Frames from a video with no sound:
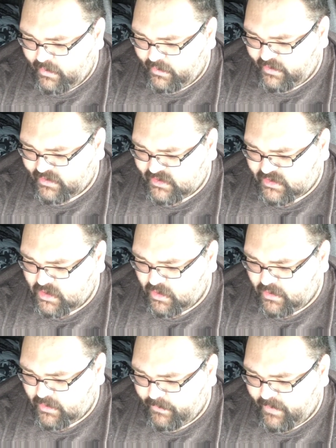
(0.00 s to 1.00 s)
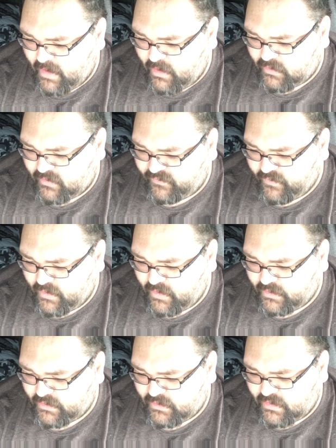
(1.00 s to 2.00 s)
Let's talk about the front
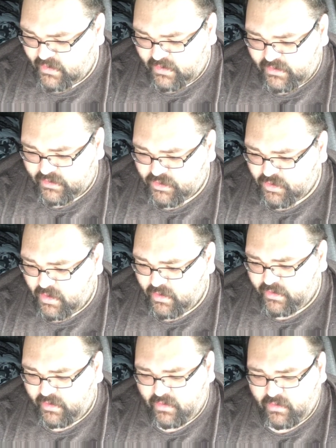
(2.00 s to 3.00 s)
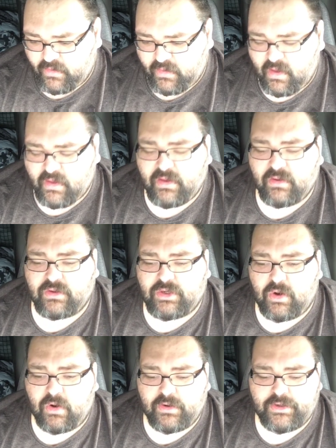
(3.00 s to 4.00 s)
of the truck. You know, you got your
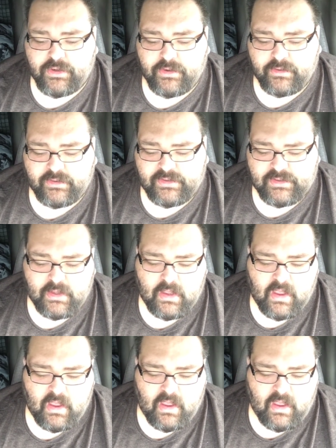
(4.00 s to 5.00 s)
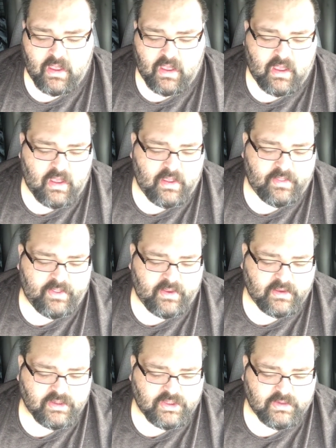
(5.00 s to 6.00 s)
chargers that
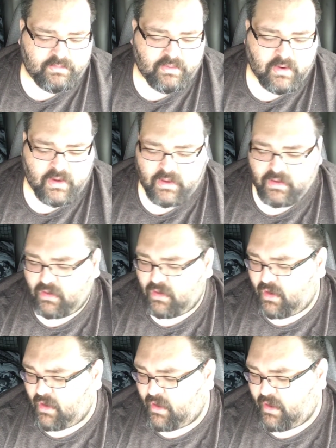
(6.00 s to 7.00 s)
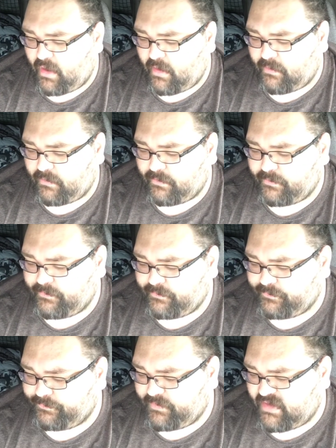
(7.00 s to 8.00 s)
you should bring,
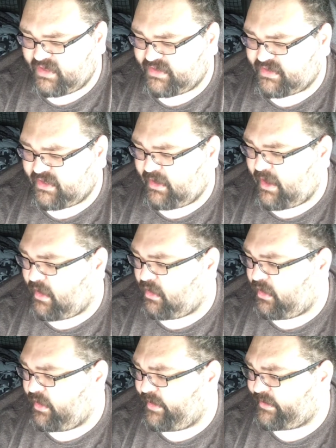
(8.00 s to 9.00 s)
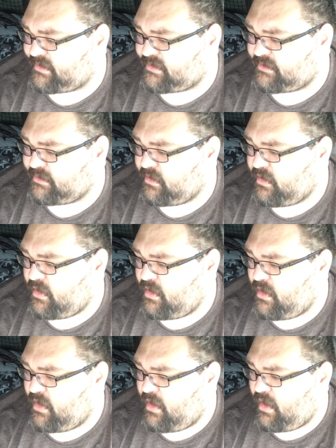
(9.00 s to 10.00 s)
DC outlets,
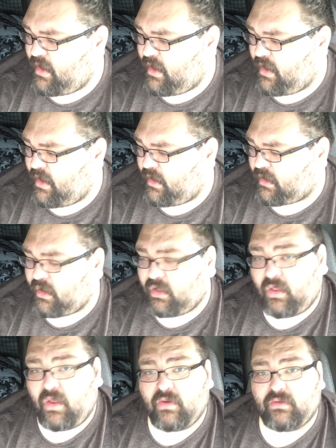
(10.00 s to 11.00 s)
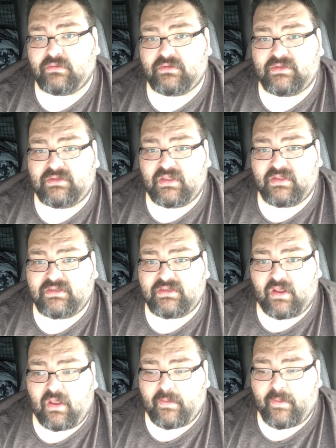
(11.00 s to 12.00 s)
clothes. Let's
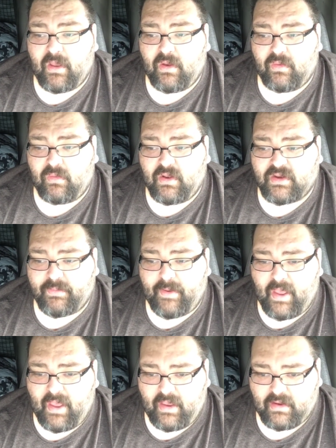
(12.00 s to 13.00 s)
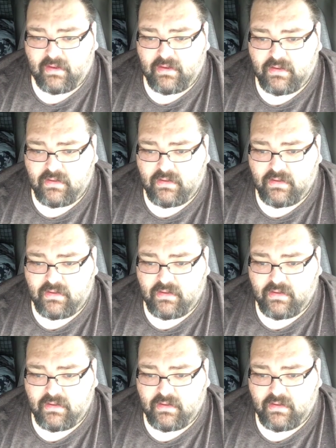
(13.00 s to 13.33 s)
talk about what to pack.